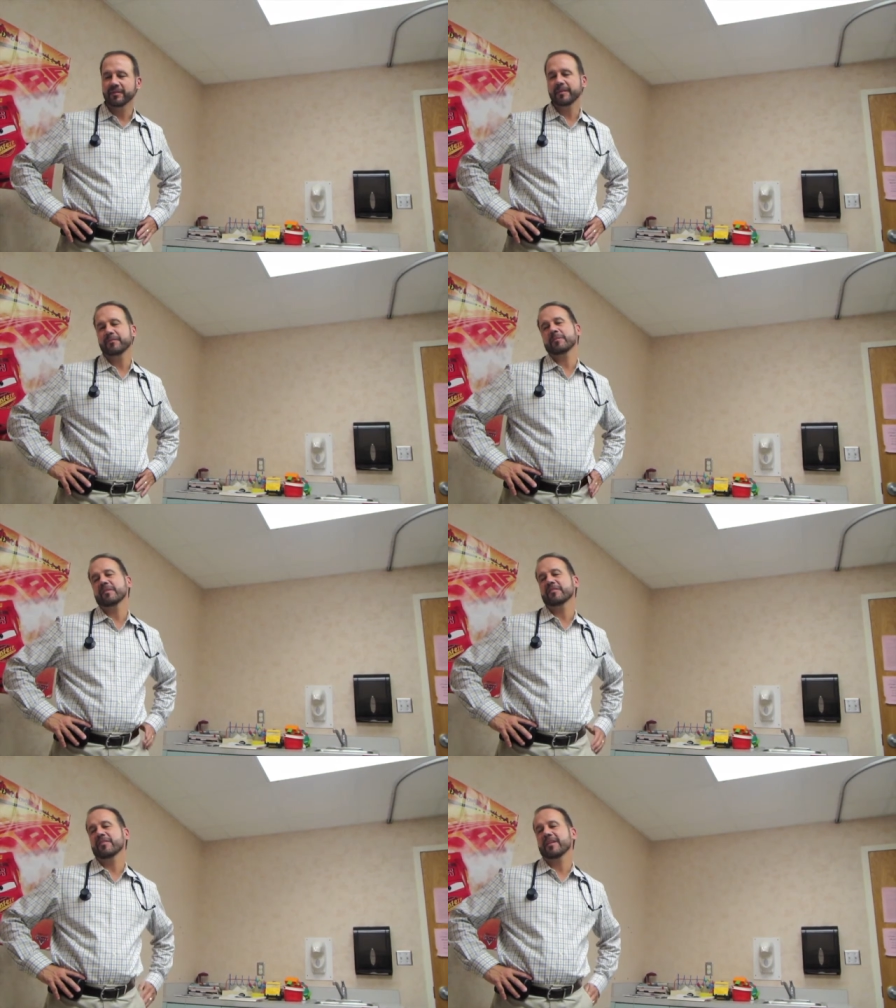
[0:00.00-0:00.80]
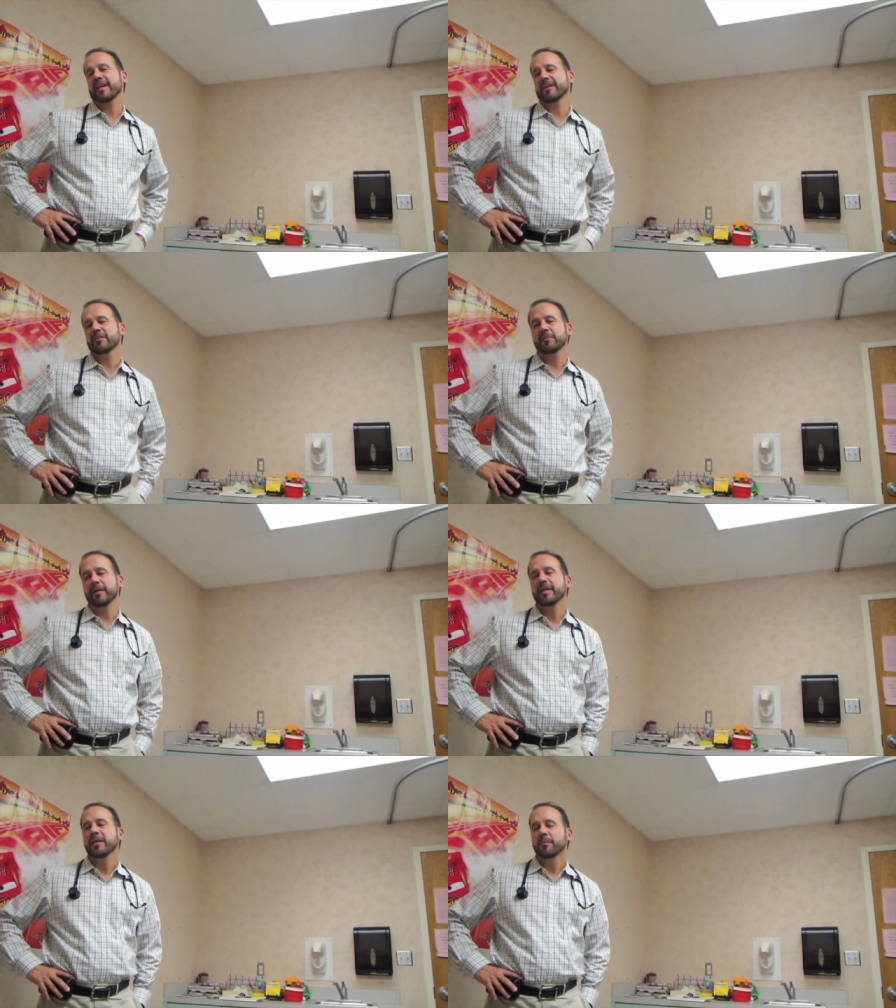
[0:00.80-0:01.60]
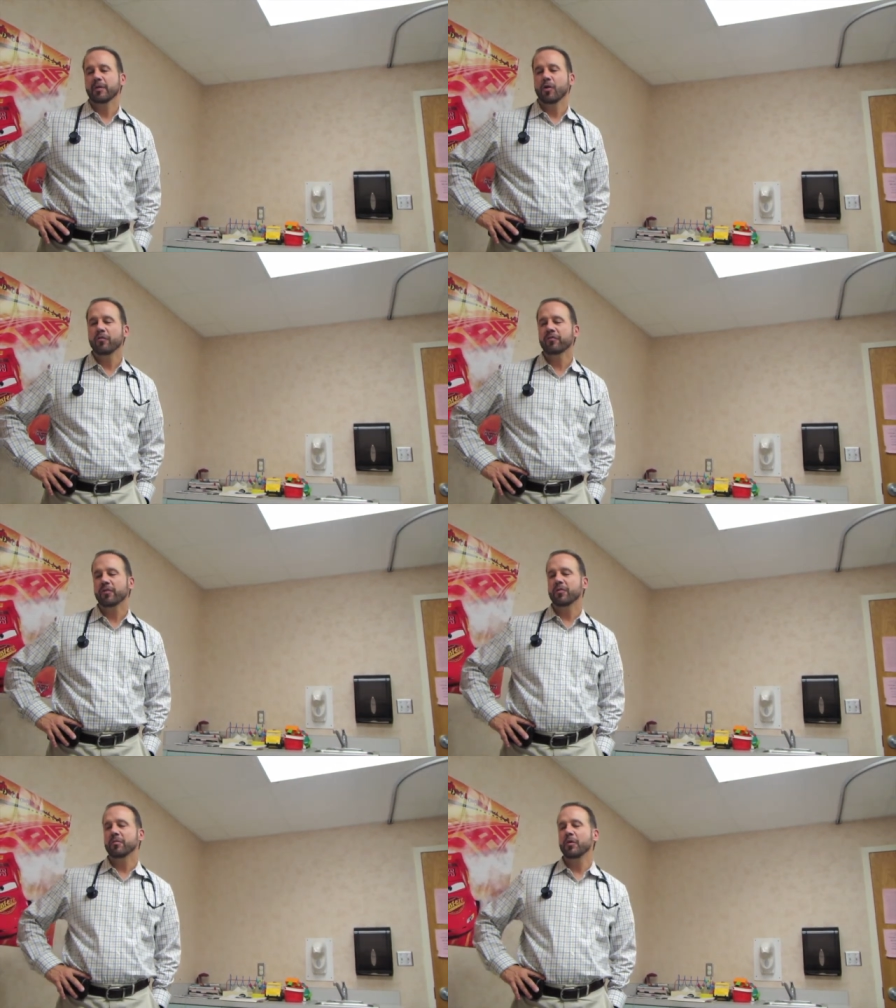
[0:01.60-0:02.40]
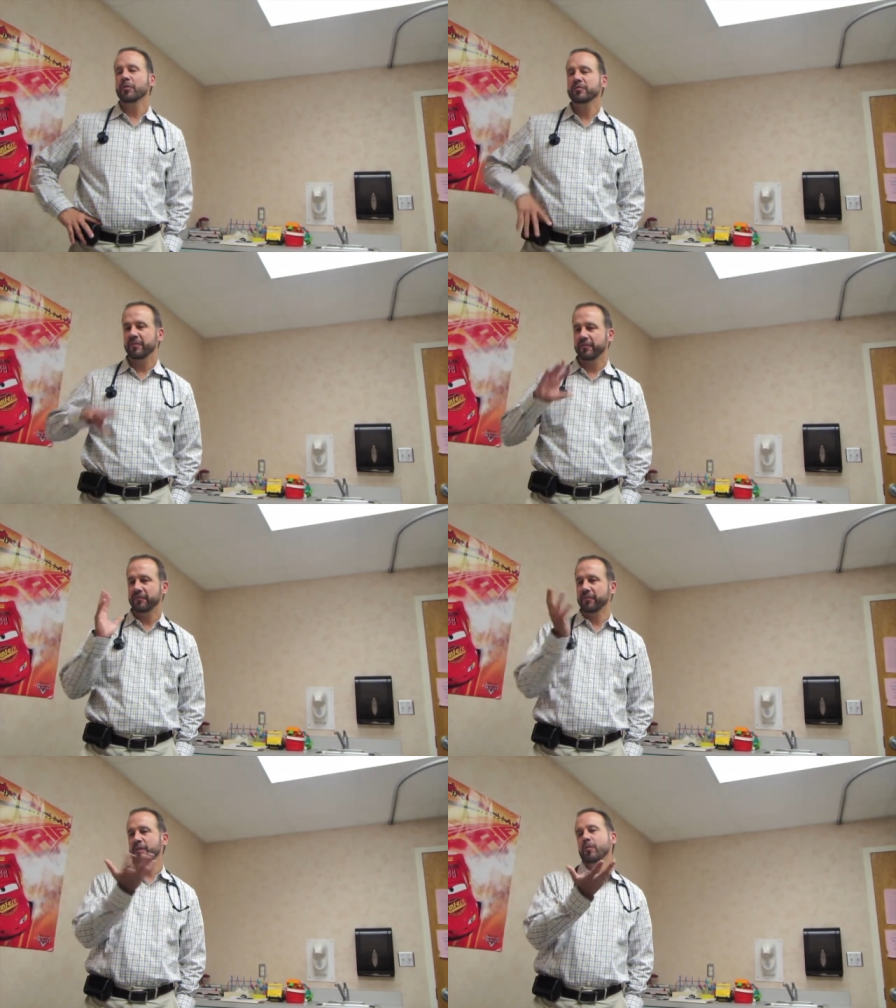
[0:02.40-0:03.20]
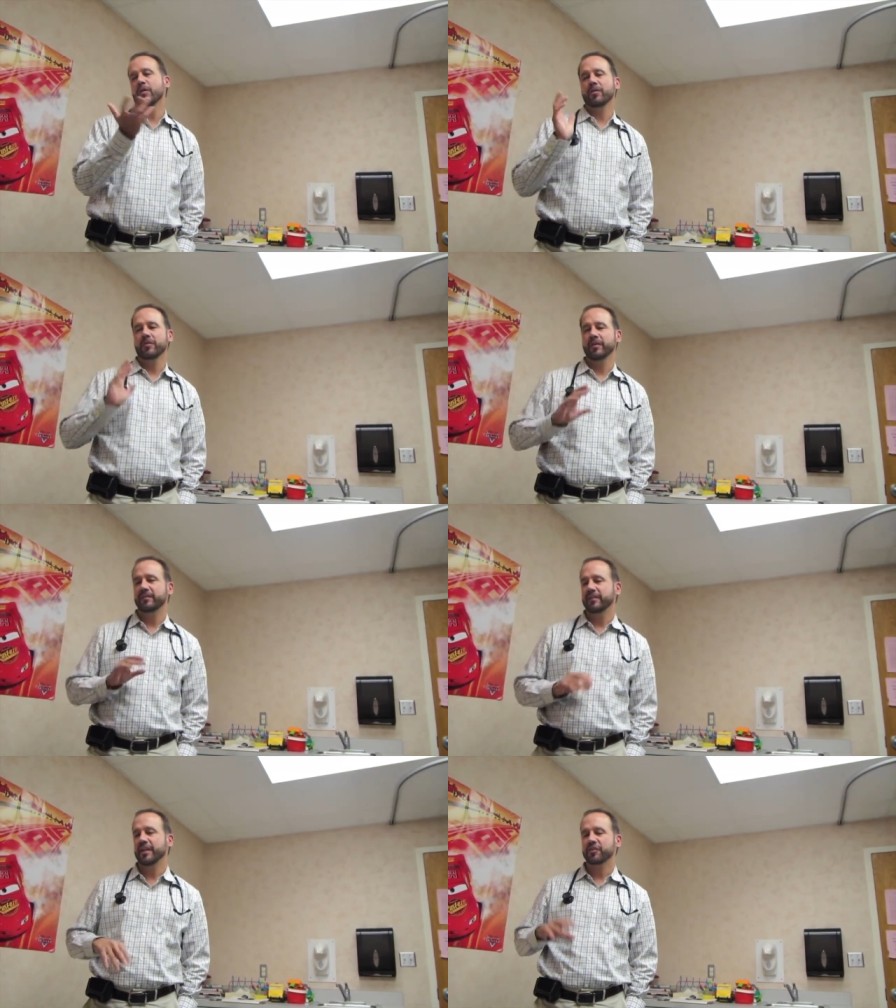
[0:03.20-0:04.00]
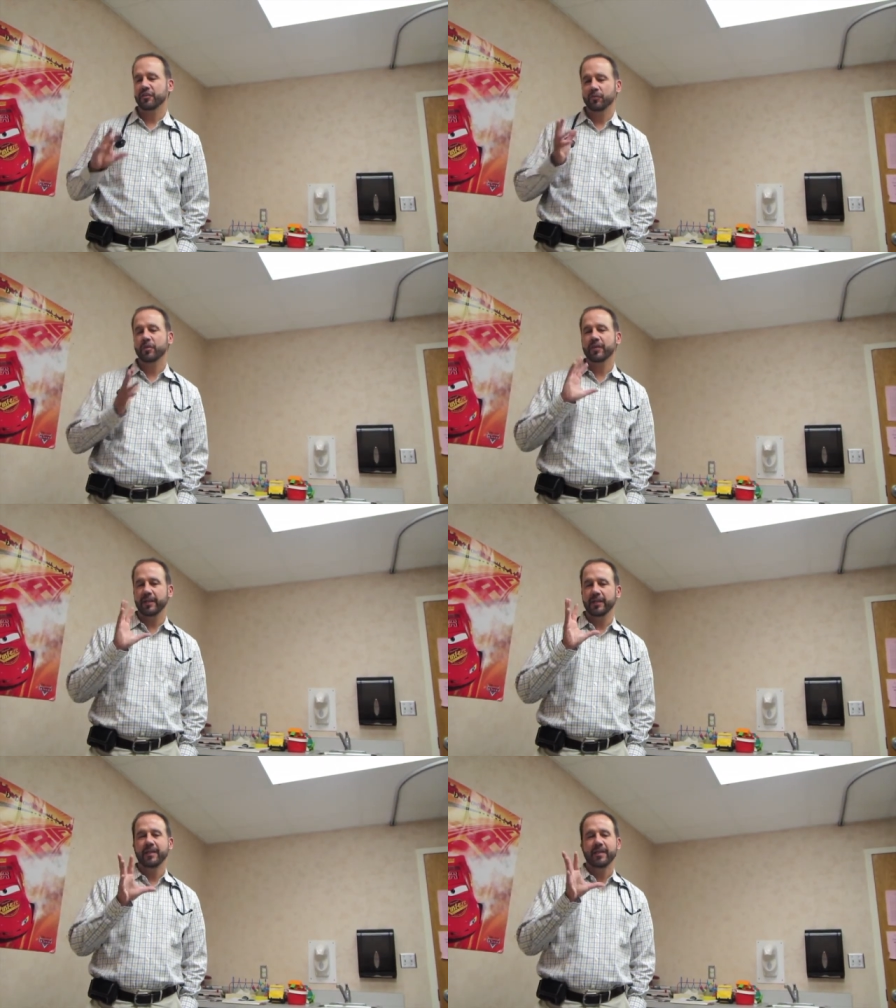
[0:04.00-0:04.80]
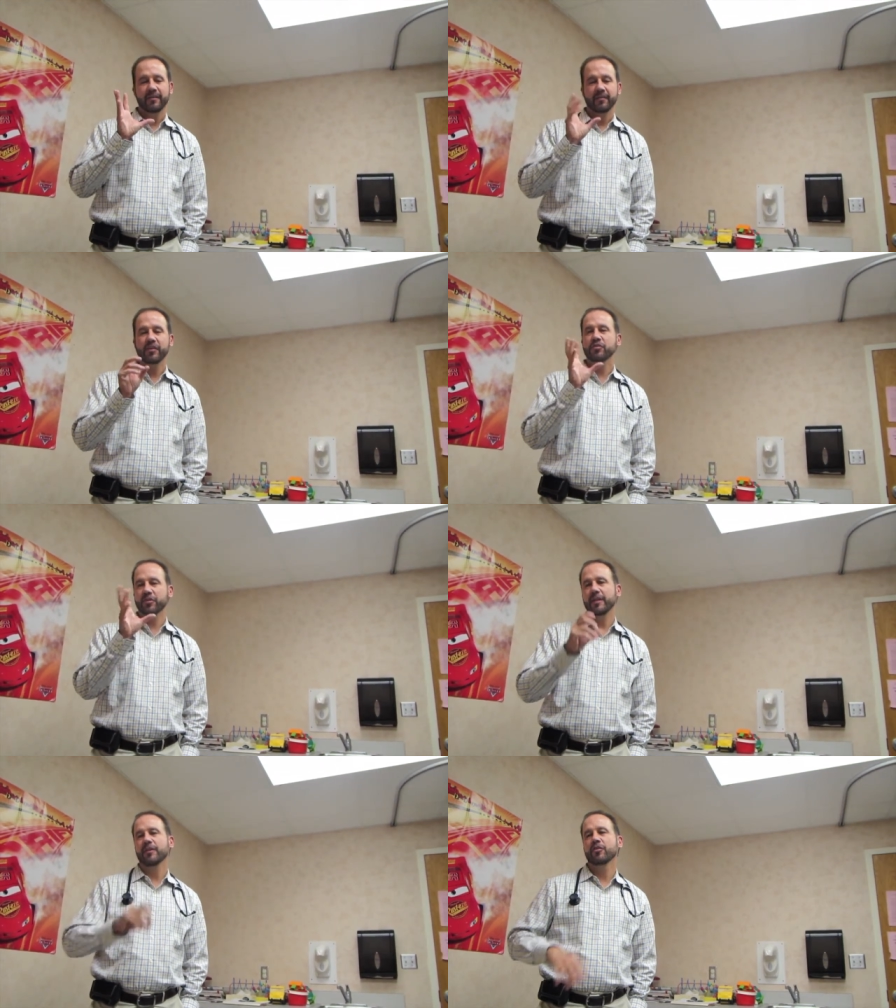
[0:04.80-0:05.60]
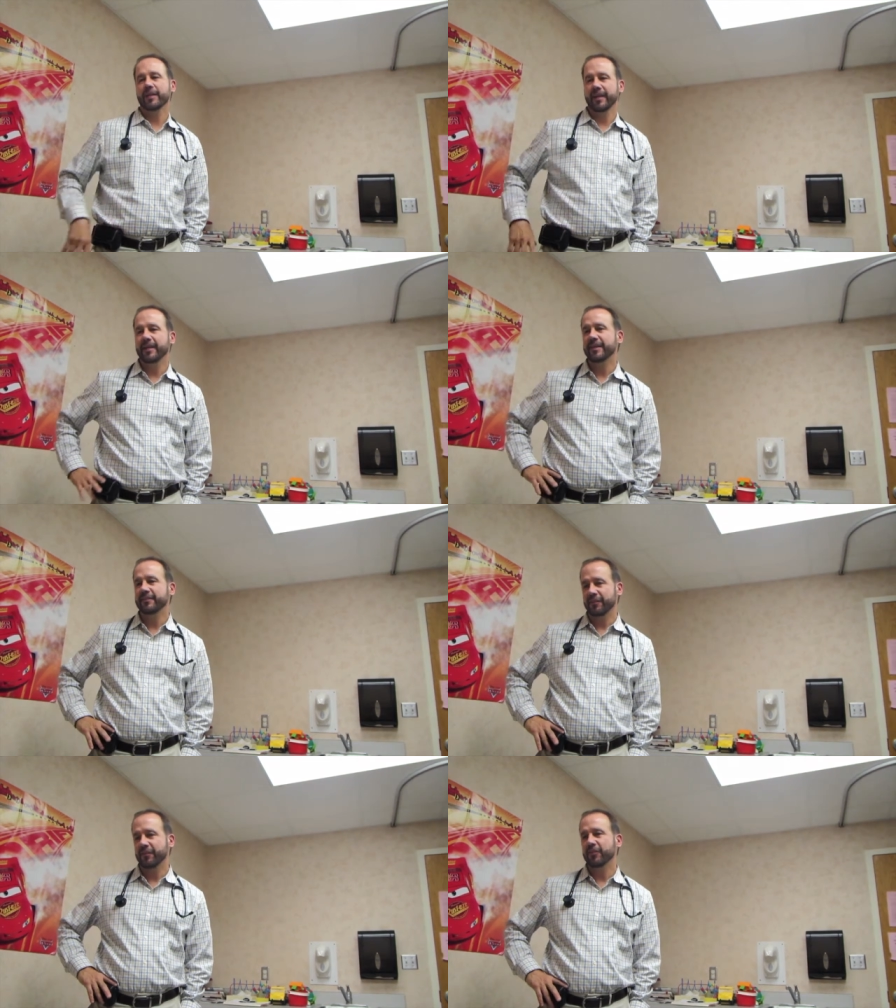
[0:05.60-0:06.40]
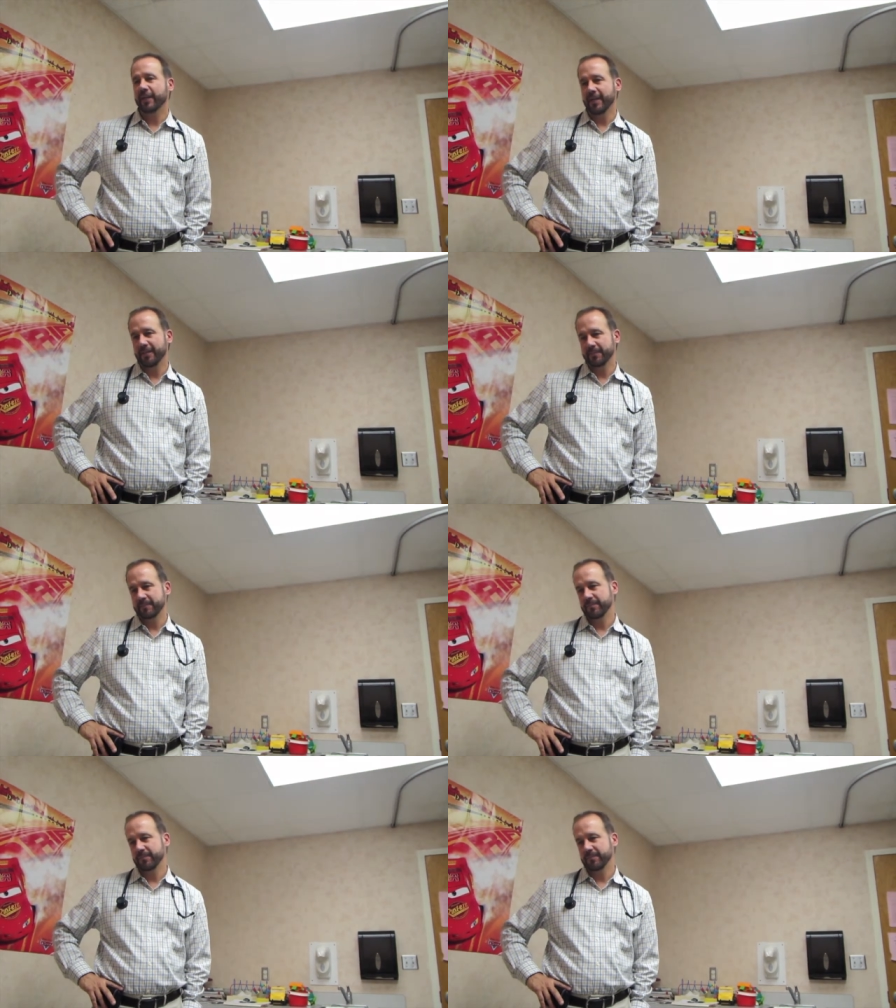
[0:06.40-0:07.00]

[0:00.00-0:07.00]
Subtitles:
The septum is our laggard, but overall most of the free wall is actually really visually looking nicer to look at.